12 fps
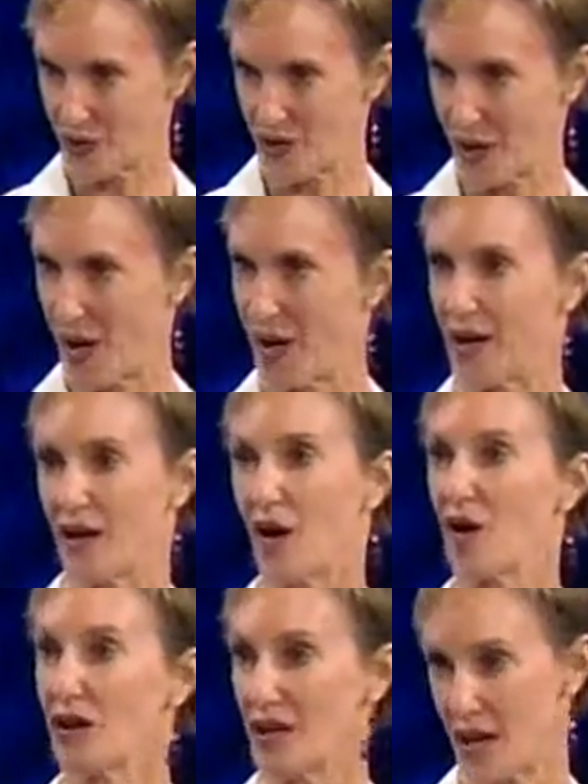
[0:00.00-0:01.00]
diet,
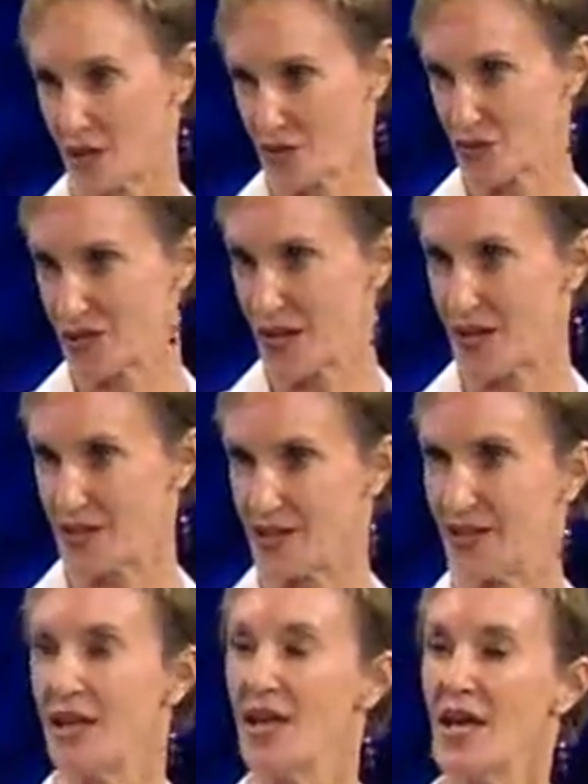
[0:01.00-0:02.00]
already
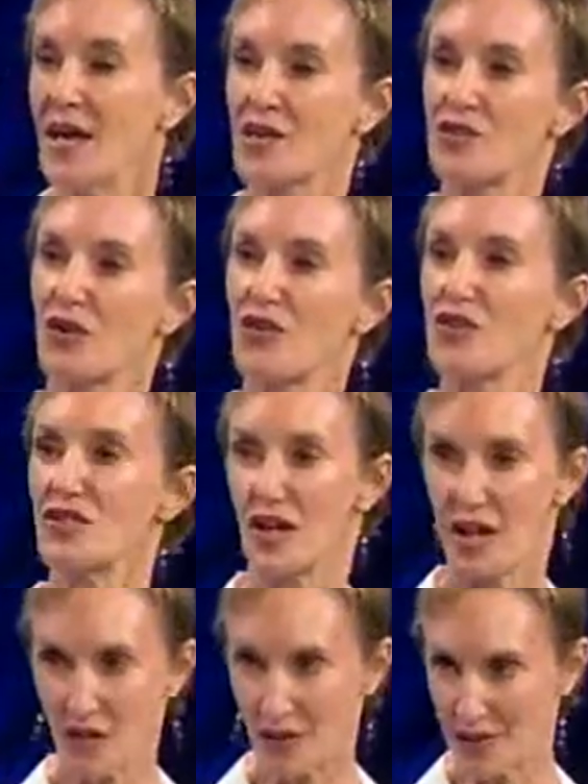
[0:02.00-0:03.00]
exercising, and it's for those
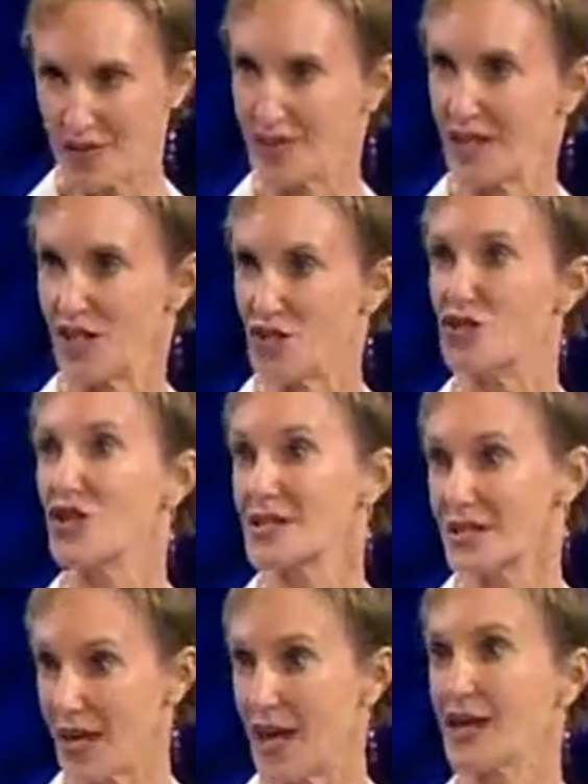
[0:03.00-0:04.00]
areas that you
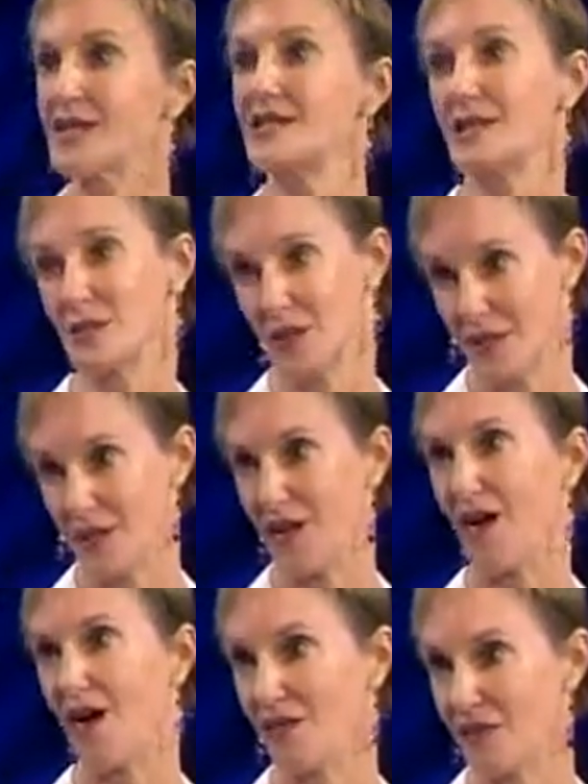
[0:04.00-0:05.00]
just can't seem to get
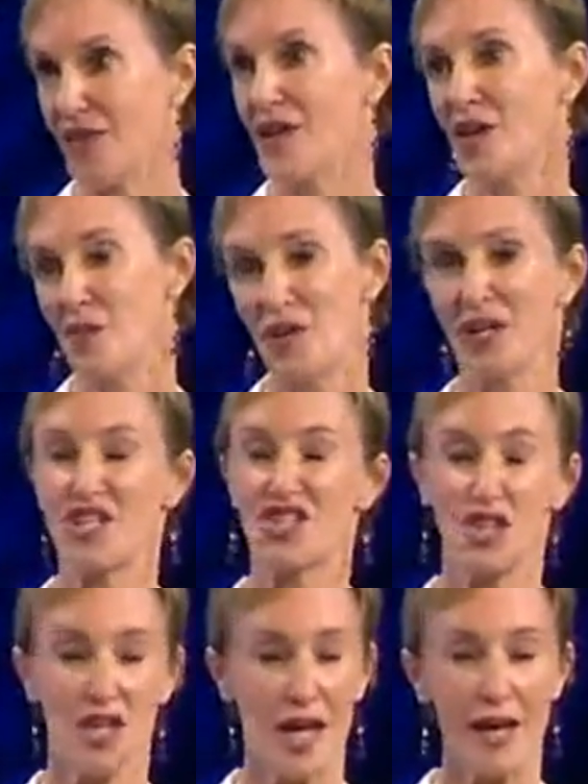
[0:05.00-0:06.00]
off. Because
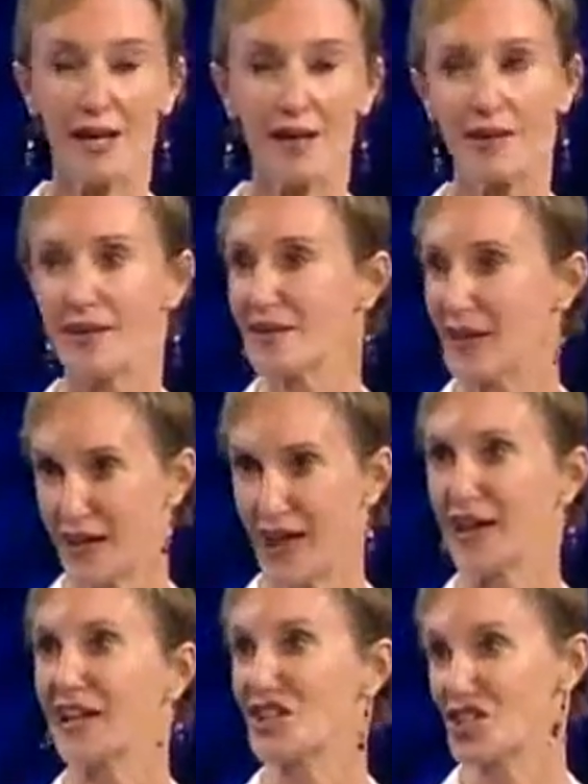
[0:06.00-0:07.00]
genetically, they
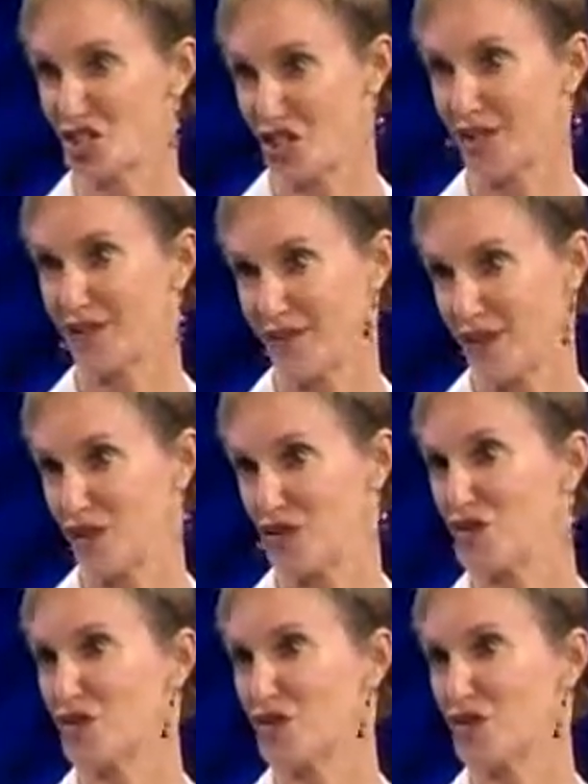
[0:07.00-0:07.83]
kind of get stuck there. You